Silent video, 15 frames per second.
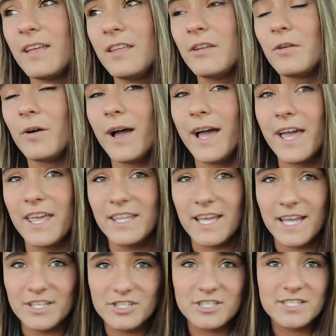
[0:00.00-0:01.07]
You know, I
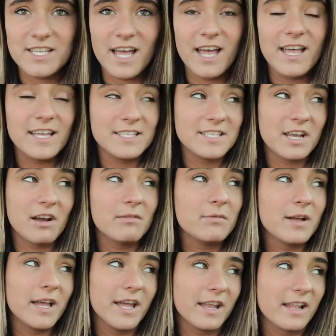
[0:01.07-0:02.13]
just got a
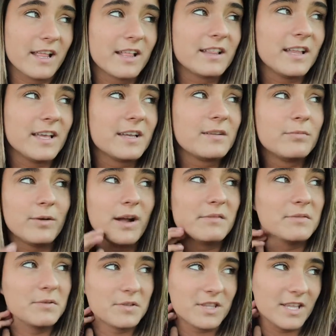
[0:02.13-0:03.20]
terrible headache like
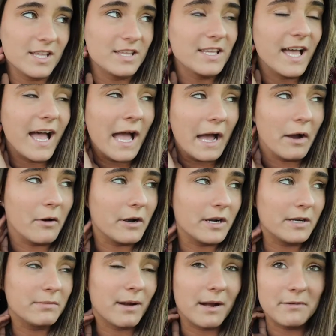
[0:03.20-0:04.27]
probably within the
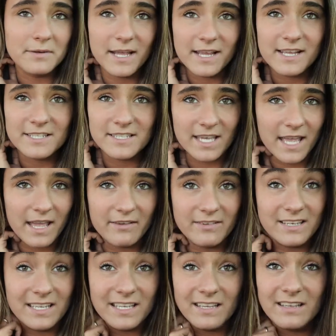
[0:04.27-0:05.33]
hour, probably because I
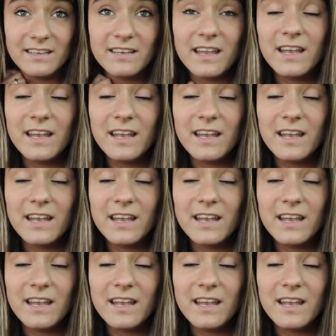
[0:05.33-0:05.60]
haven't eaten